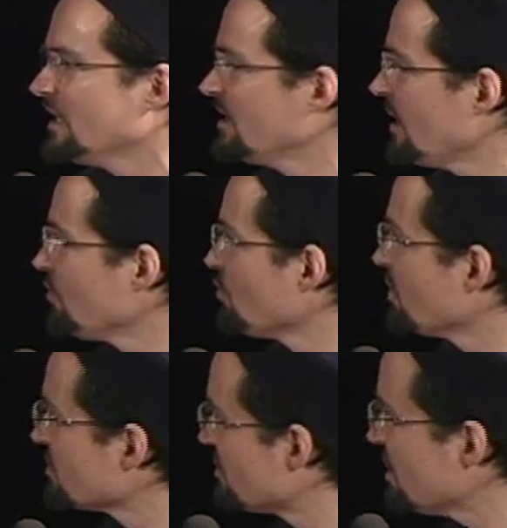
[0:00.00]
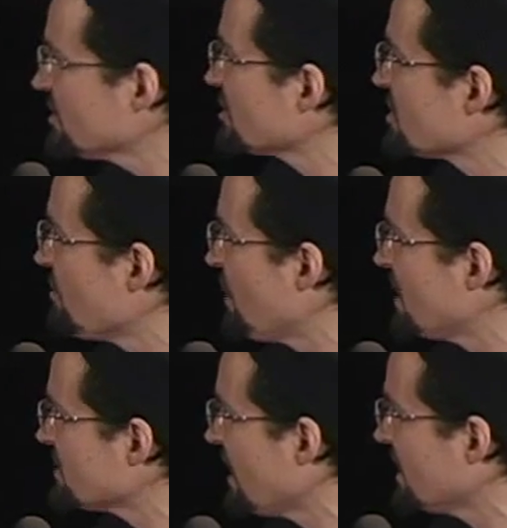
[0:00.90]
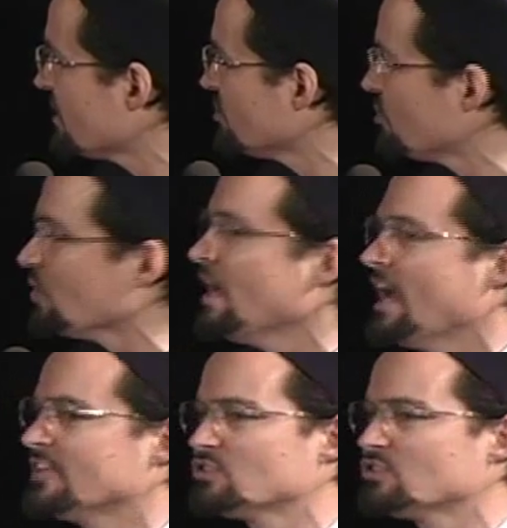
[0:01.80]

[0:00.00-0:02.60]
In other words, this is the best I can do.